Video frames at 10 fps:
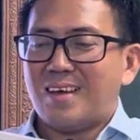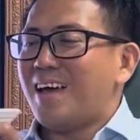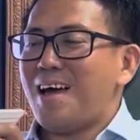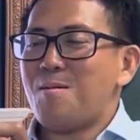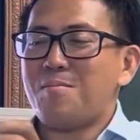
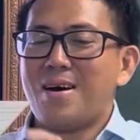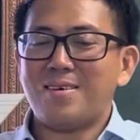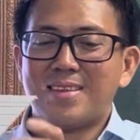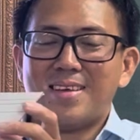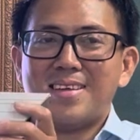How
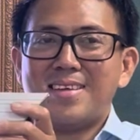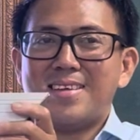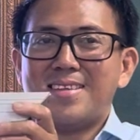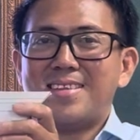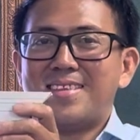about
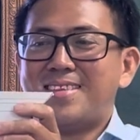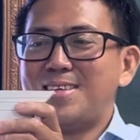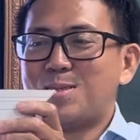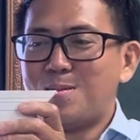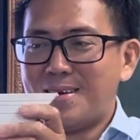
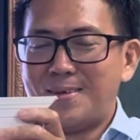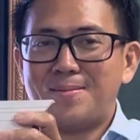this one?